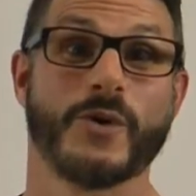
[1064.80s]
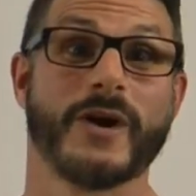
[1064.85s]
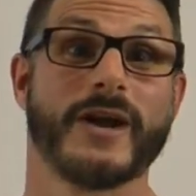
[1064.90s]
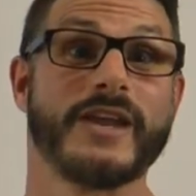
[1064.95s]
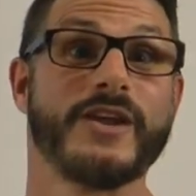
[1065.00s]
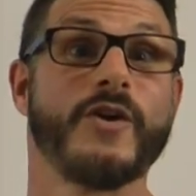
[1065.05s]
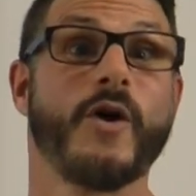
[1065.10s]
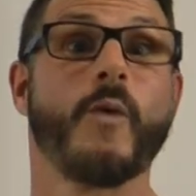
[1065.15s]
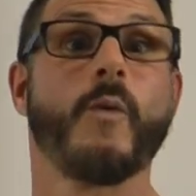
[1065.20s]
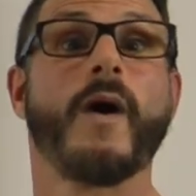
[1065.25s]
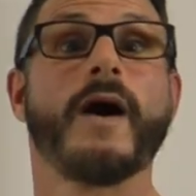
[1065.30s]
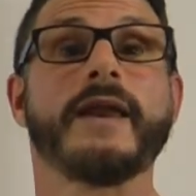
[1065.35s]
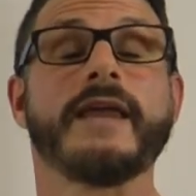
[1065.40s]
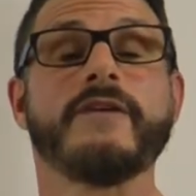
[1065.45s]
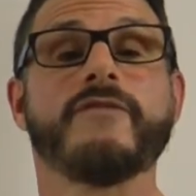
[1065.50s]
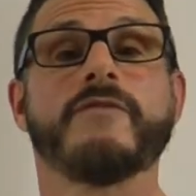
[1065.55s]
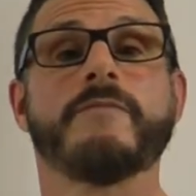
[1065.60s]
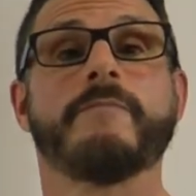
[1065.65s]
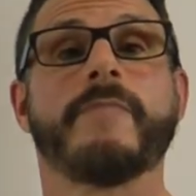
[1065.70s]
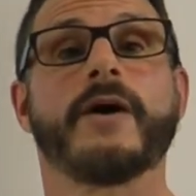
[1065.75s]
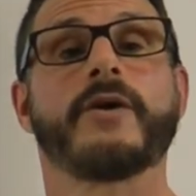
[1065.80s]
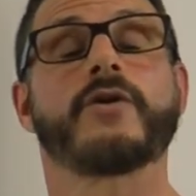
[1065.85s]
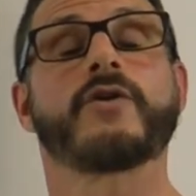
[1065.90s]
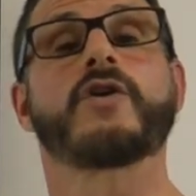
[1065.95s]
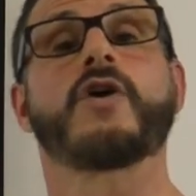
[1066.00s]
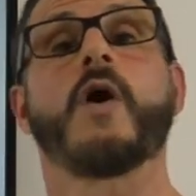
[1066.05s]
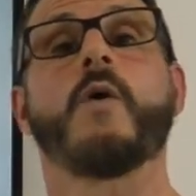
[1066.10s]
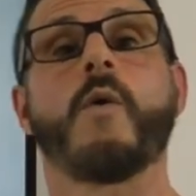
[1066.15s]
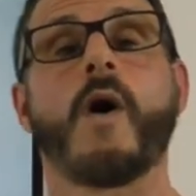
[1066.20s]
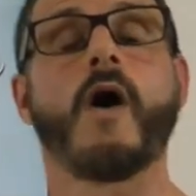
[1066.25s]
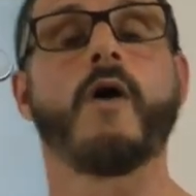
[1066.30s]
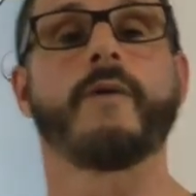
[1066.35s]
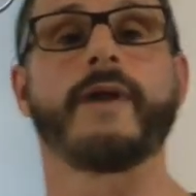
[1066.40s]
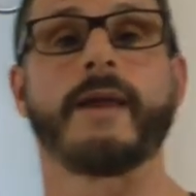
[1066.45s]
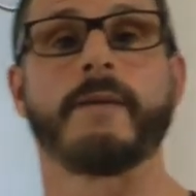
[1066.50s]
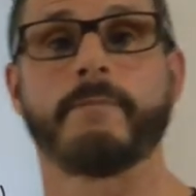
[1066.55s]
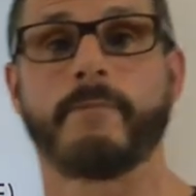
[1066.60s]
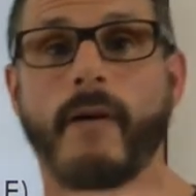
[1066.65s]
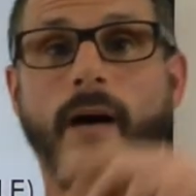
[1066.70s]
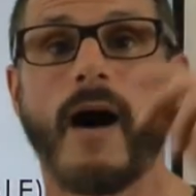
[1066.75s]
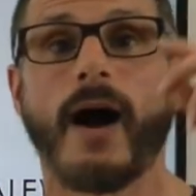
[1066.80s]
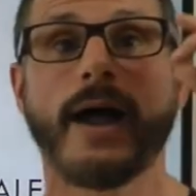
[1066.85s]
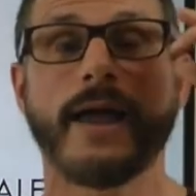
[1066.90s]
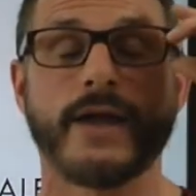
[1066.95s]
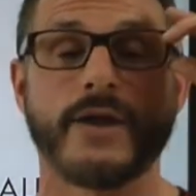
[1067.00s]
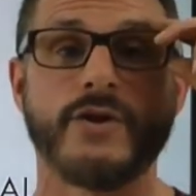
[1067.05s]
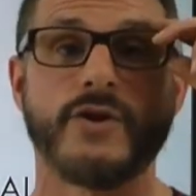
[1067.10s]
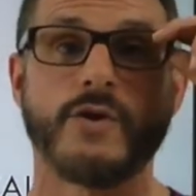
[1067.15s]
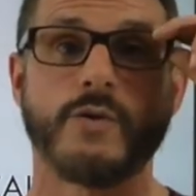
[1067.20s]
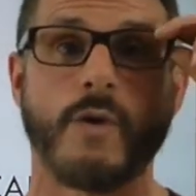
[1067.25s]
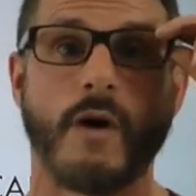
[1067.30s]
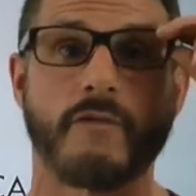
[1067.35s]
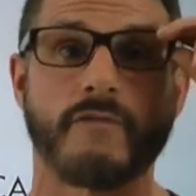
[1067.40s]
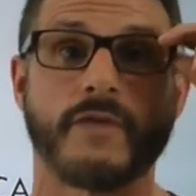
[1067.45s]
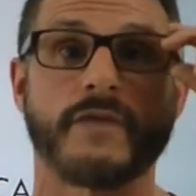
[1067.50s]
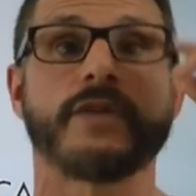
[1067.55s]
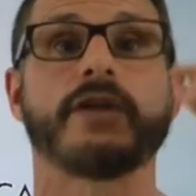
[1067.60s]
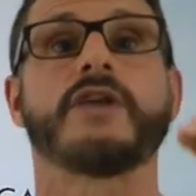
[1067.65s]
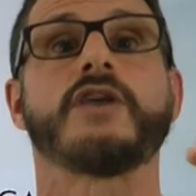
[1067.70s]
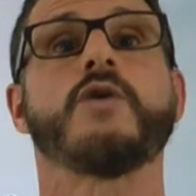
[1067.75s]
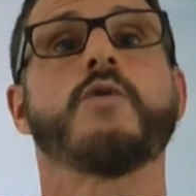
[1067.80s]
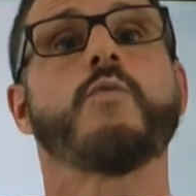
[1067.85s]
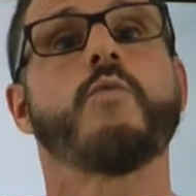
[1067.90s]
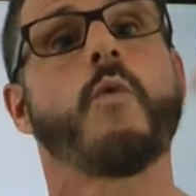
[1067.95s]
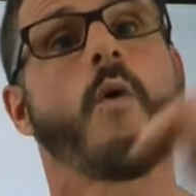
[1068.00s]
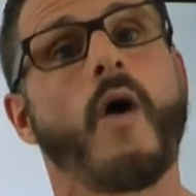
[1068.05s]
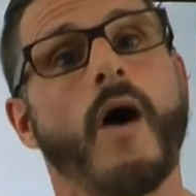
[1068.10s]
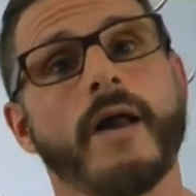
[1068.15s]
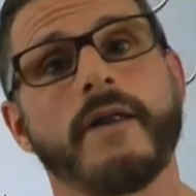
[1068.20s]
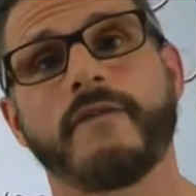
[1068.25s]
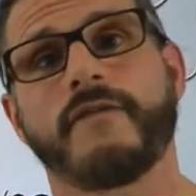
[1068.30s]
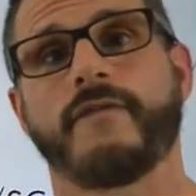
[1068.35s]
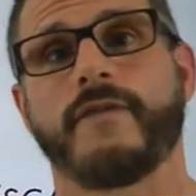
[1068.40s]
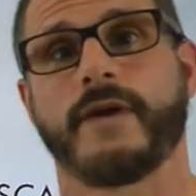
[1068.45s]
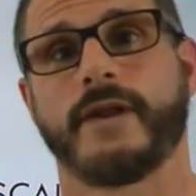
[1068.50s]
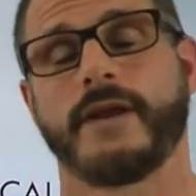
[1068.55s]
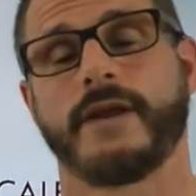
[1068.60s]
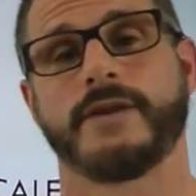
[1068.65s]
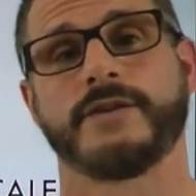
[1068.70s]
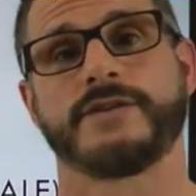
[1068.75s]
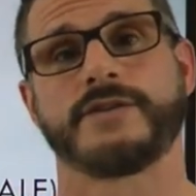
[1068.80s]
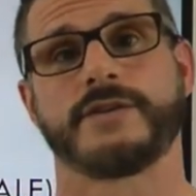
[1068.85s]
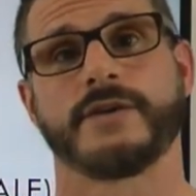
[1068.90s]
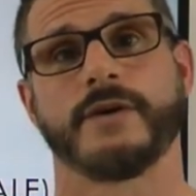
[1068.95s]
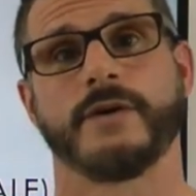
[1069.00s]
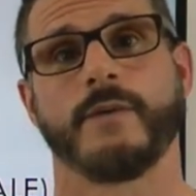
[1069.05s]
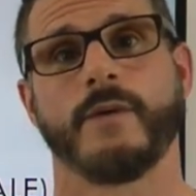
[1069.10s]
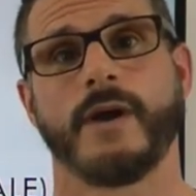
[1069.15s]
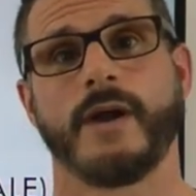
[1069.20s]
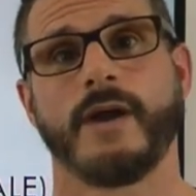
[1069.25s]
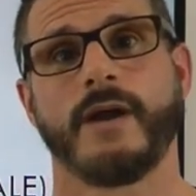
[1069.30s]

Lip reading: or even better, go out and buy a new outfit that you want to fit into